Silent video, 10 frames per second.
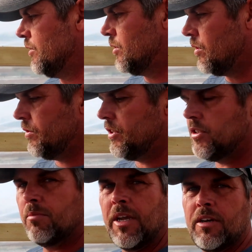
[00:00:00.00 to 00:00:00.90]
you're
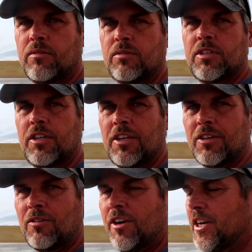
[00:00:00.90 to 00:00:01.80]
growing tomatoes in
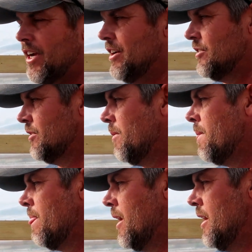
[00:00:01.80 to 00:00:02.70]
a greenhouse
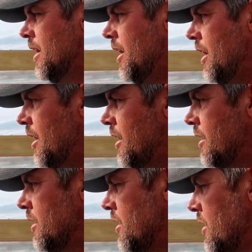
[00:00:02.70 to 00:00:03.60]

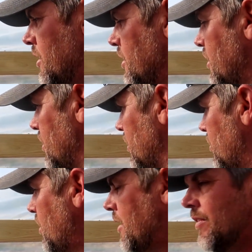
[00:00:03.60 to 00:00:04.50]
and
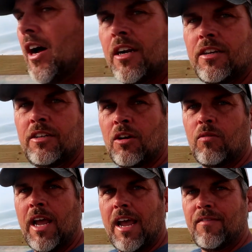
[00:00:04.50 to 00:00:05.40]
you
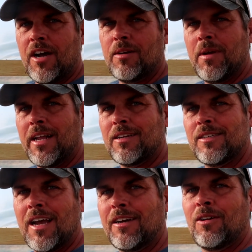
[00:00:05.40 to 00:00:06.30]
don't have automatic
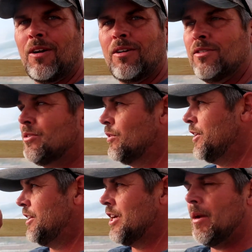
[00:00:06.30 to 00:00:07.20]
side curtains or
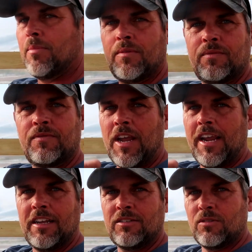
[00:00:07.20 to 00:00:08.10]
any type of
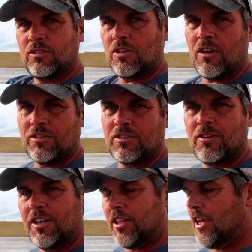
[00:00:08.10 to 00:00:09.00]
fans or exhausts or
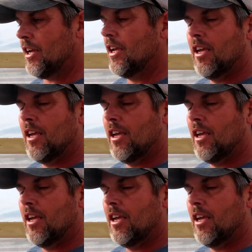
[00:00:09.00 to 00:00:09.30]
anything,